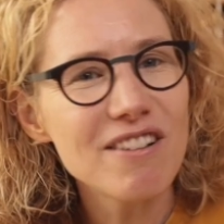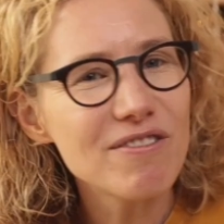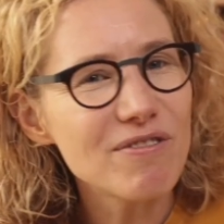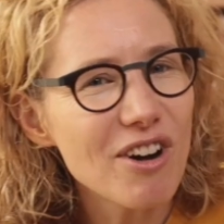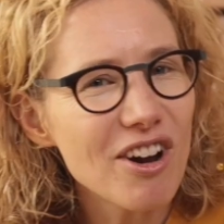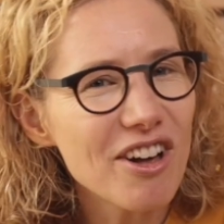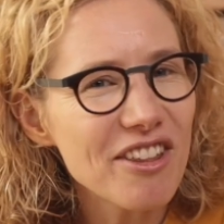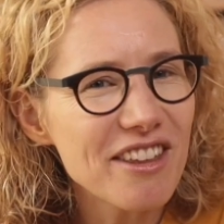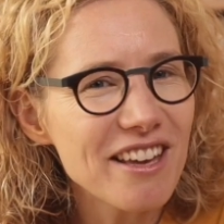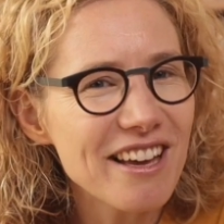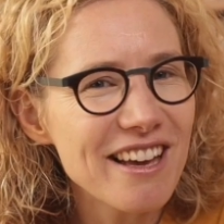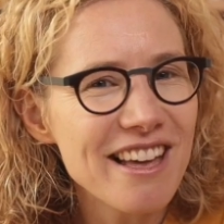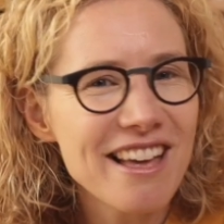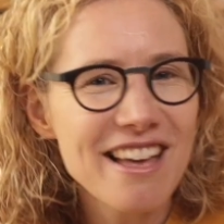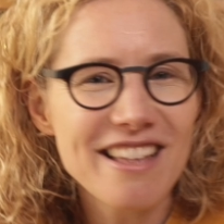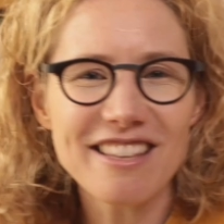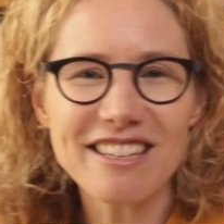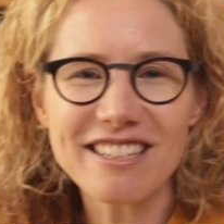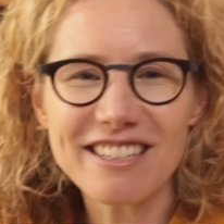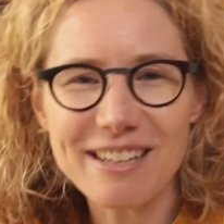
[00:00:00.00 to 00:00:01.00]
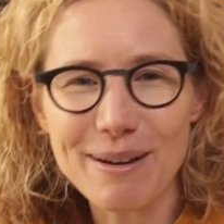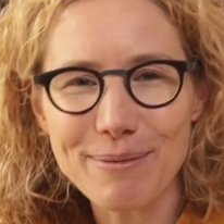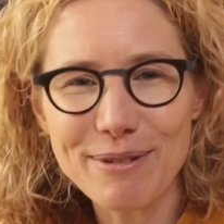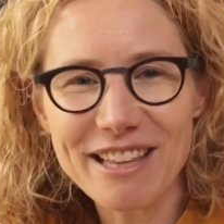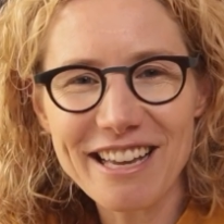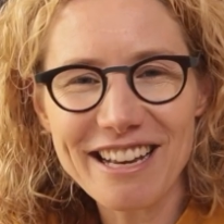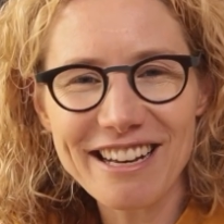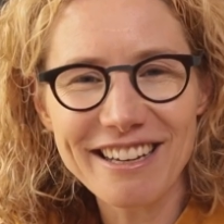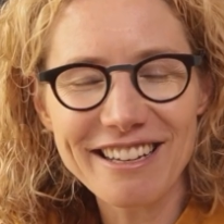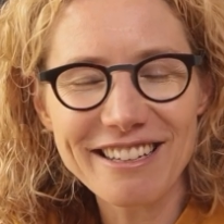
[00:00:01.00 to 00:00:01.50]
rather the summer
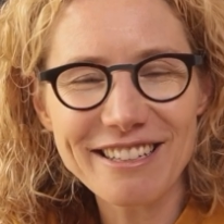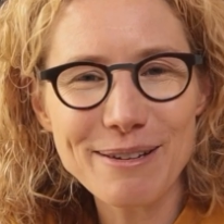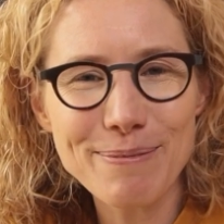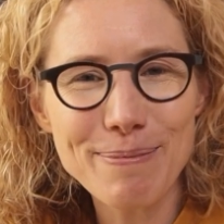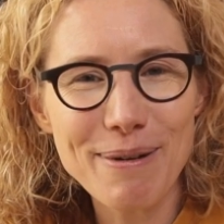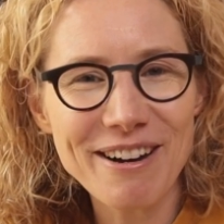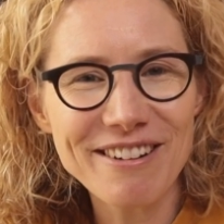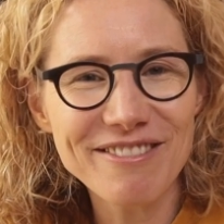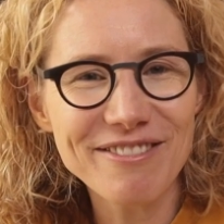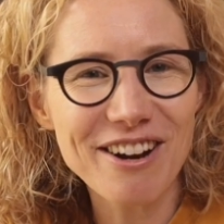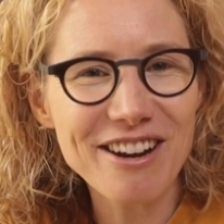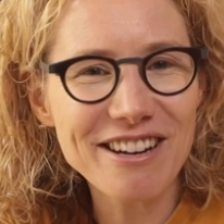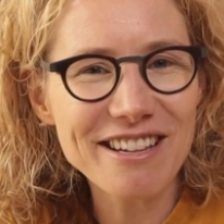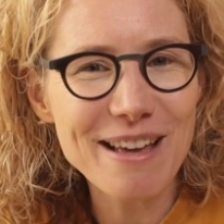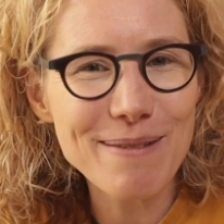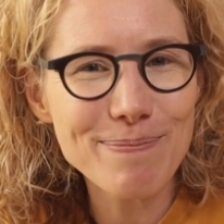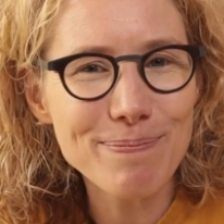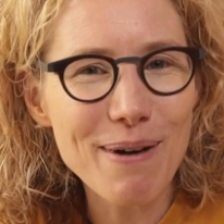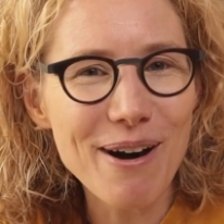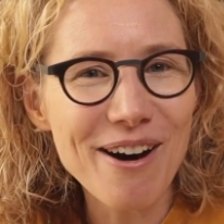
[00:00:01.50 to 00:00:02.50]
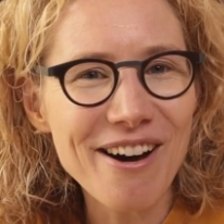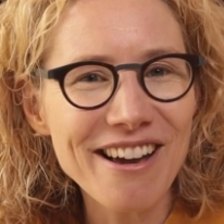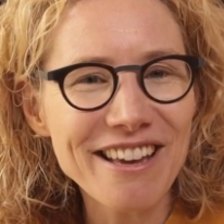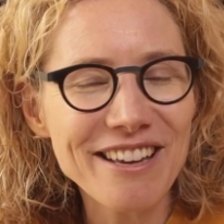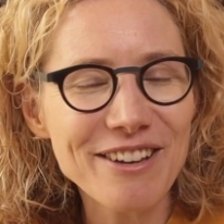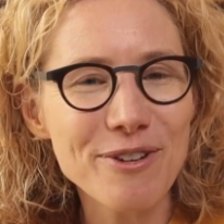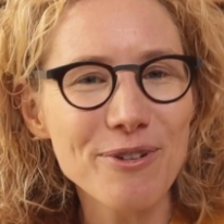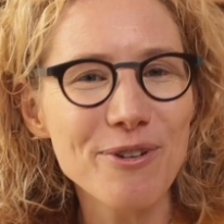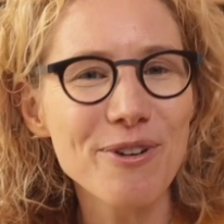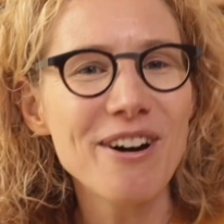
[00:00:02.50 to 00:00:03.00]
they learnt to ride their
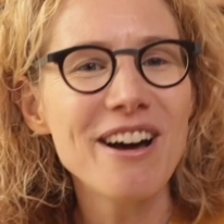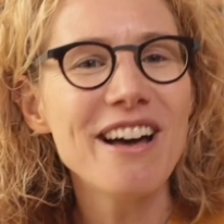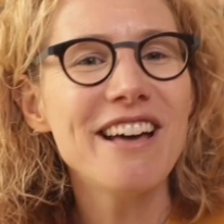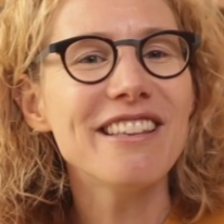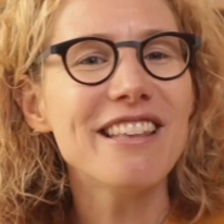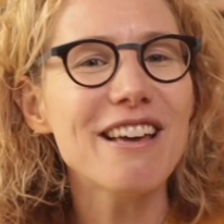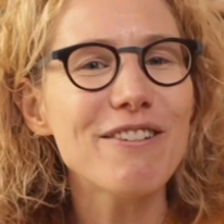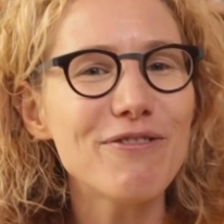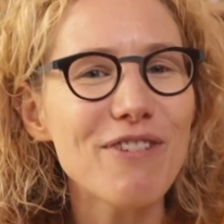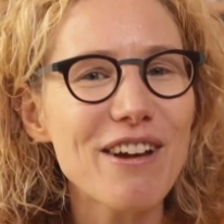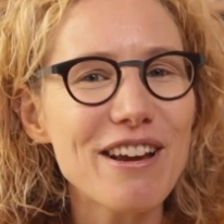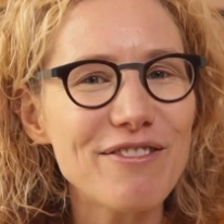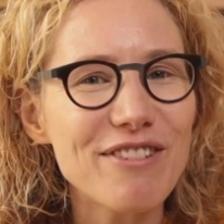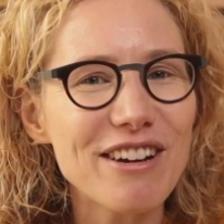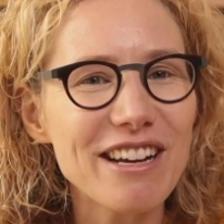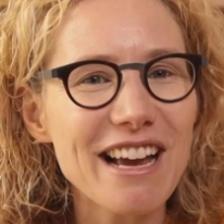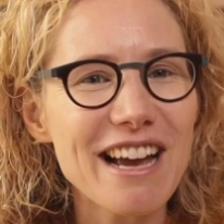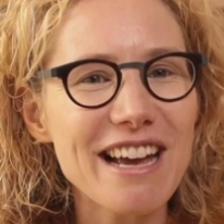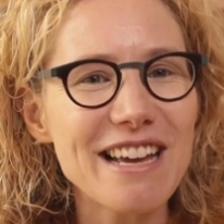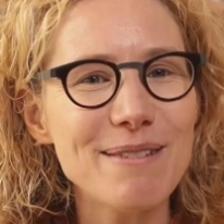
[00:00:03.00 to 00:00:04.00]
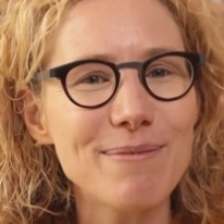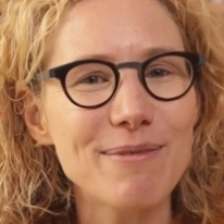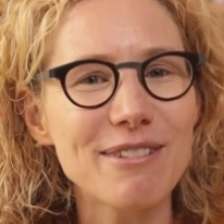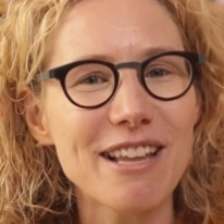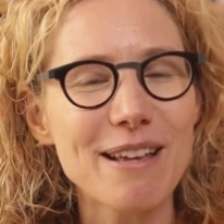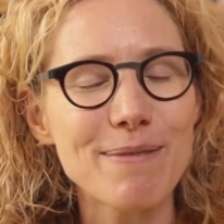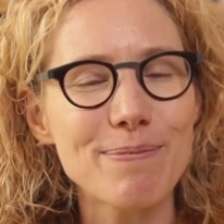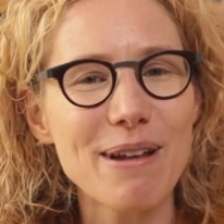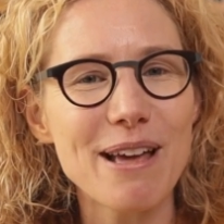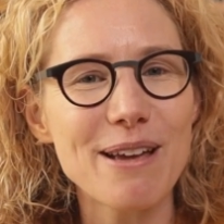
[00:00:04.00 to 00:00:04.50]
bike, or their favourite games
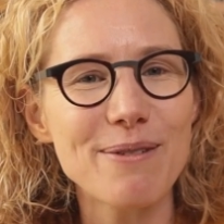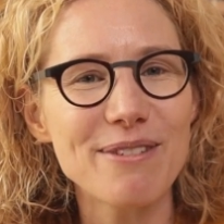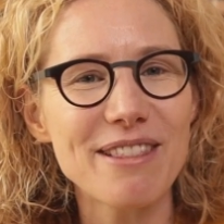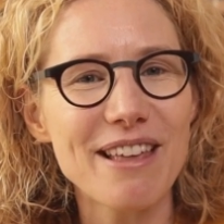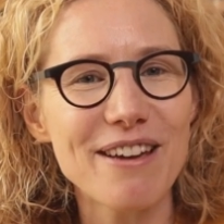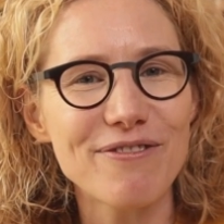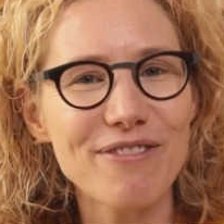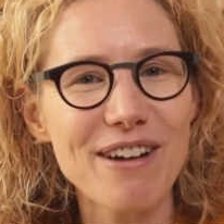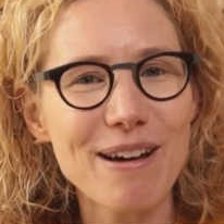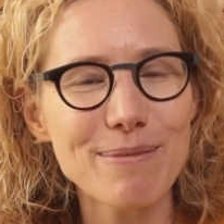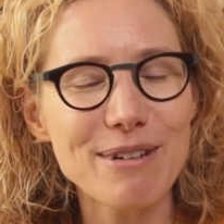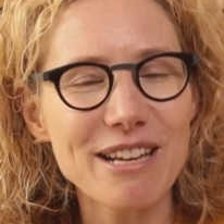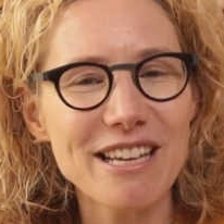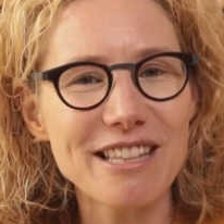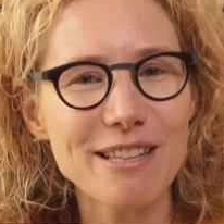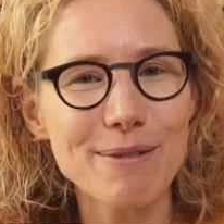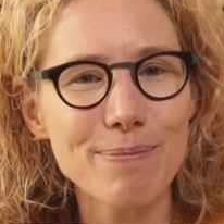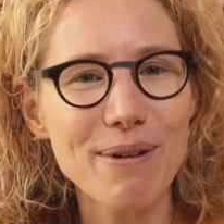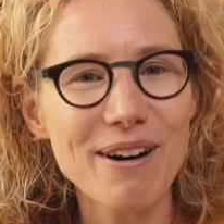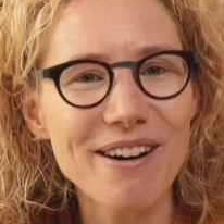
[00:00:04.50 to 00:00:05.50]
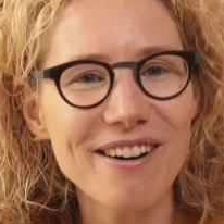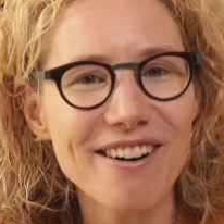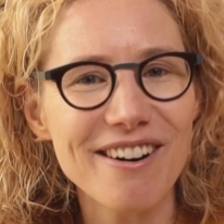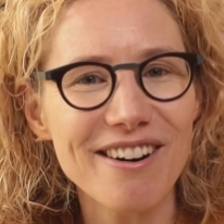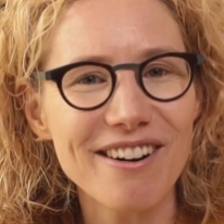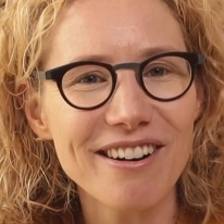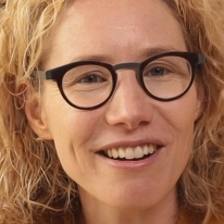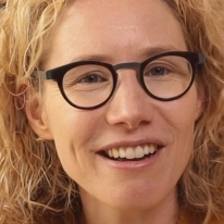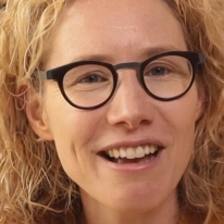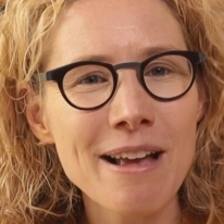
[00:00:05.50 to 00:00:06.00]
they play with their family at the
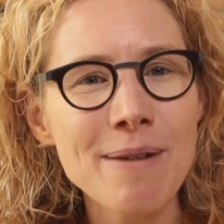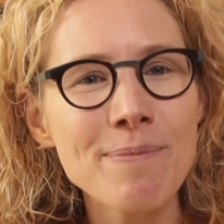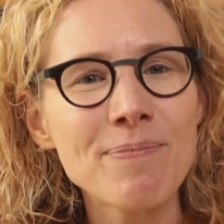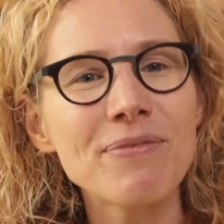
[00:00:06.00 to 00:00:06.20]
park.